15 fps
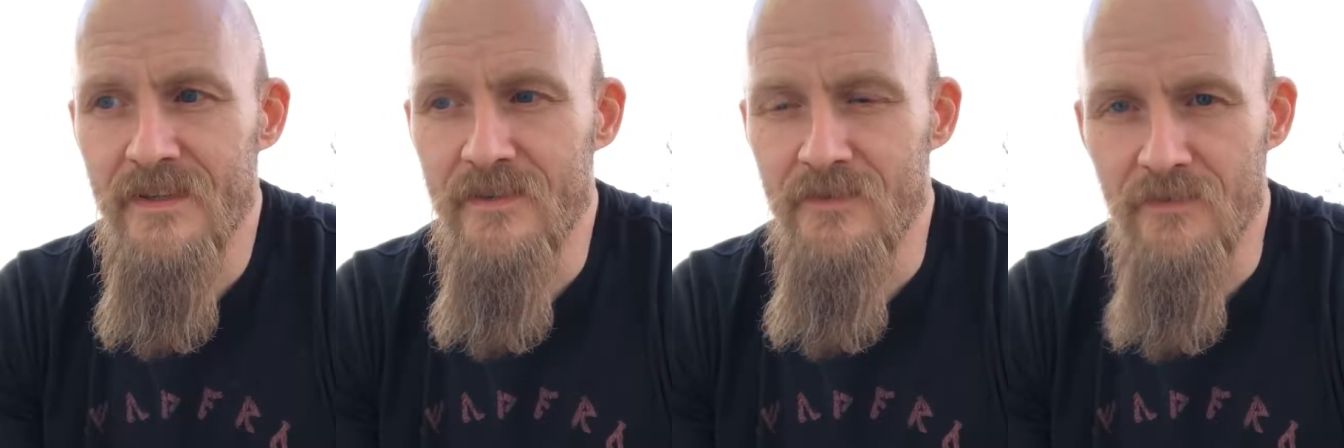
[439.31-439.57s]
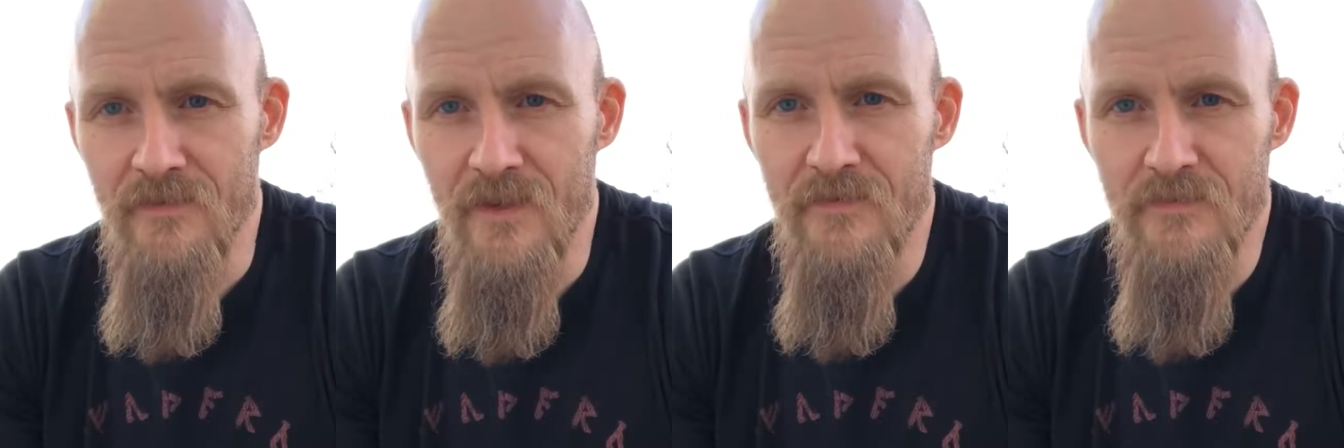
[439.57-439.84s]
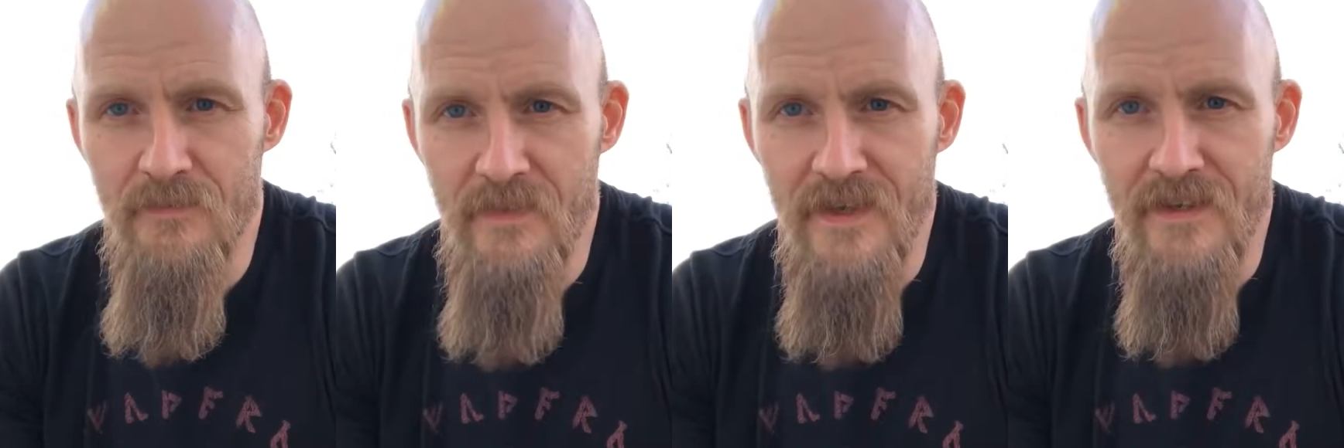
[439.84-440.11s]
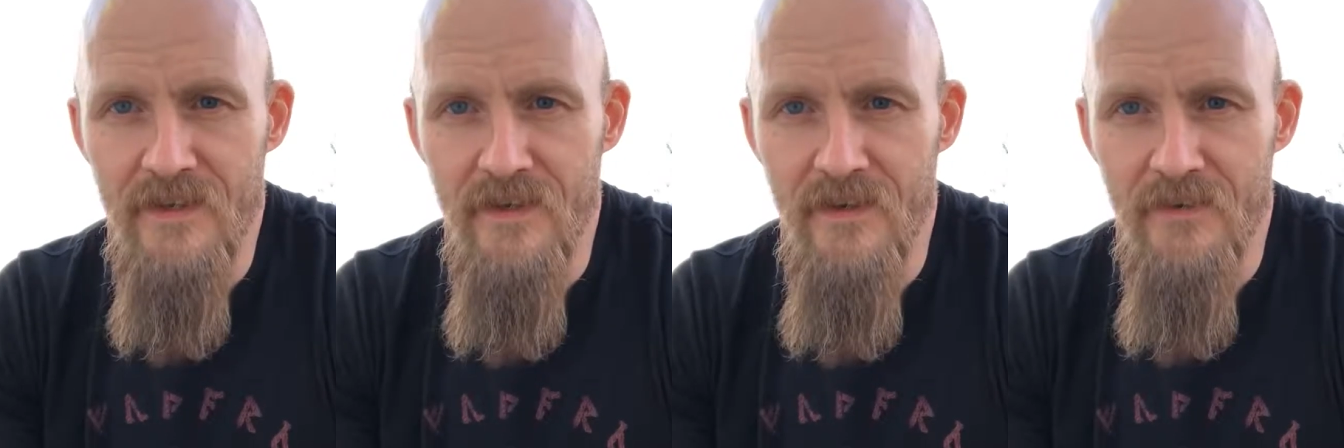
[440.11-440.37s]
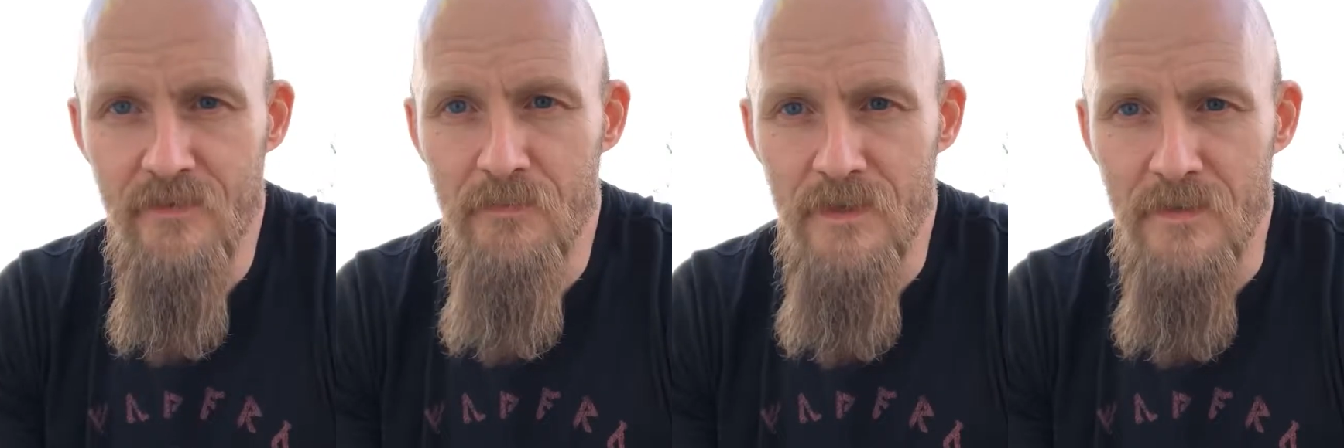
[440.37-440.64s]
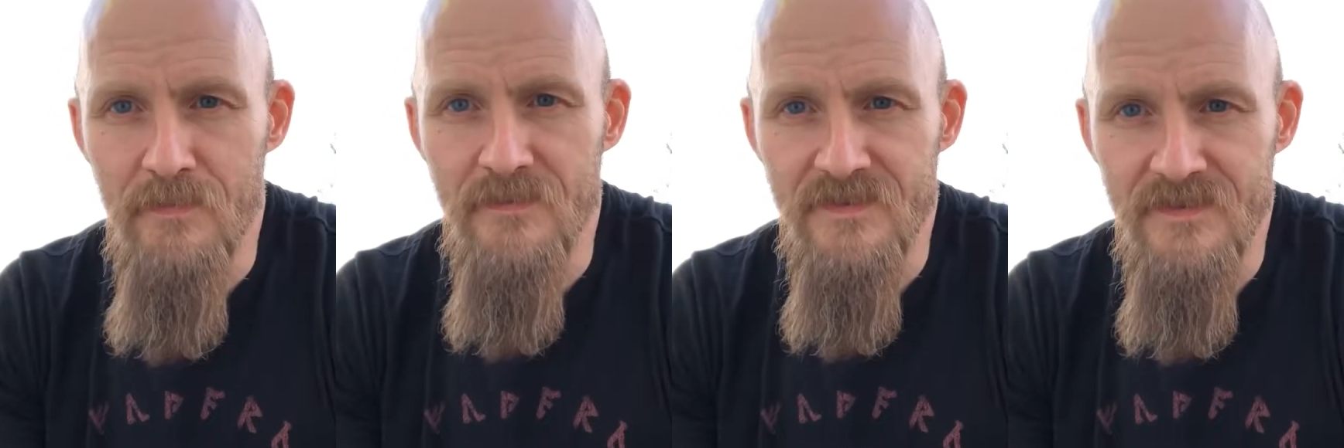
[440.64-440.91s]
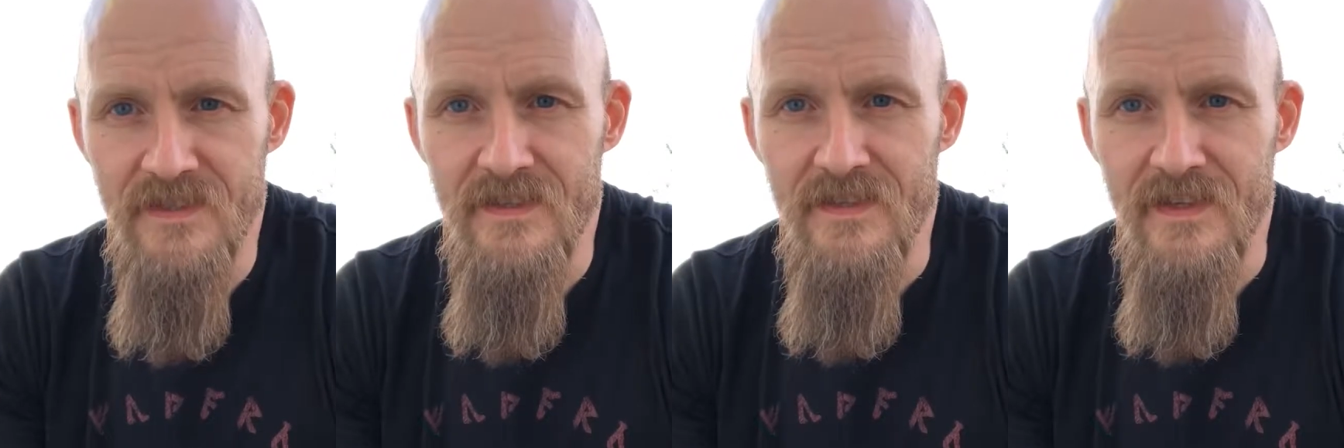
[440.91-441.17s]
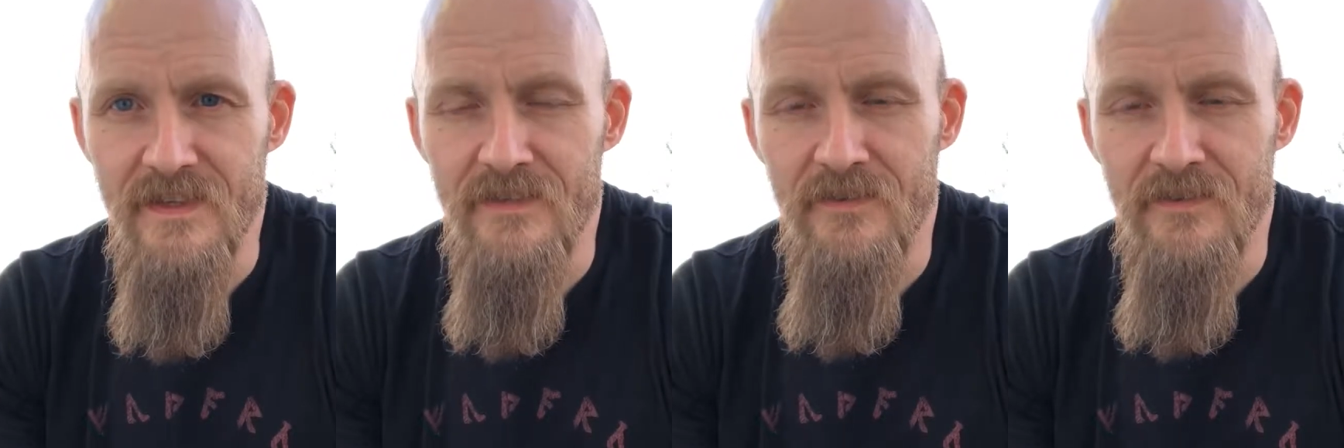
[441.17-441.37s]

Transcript: And you love to make other people see that,